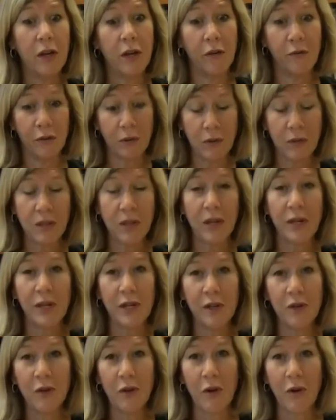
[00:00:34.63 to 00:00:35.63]
If you
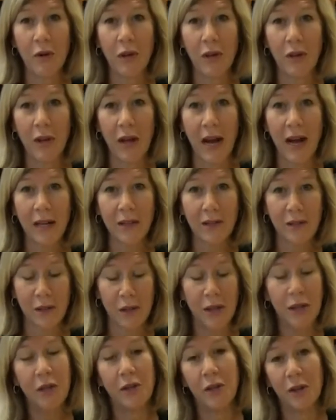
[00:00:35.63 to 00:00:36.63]
study and you go to
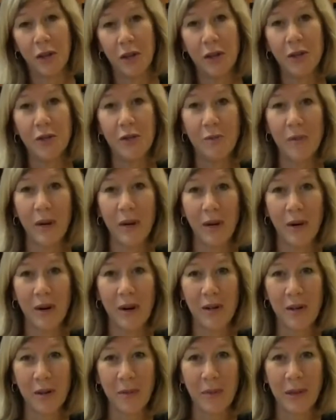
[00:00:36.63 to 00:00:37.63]
class, you're going to do better
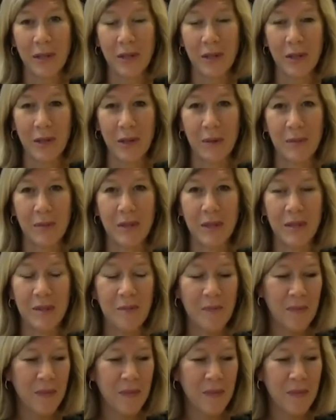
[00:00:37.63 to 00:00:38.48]
on your midterms.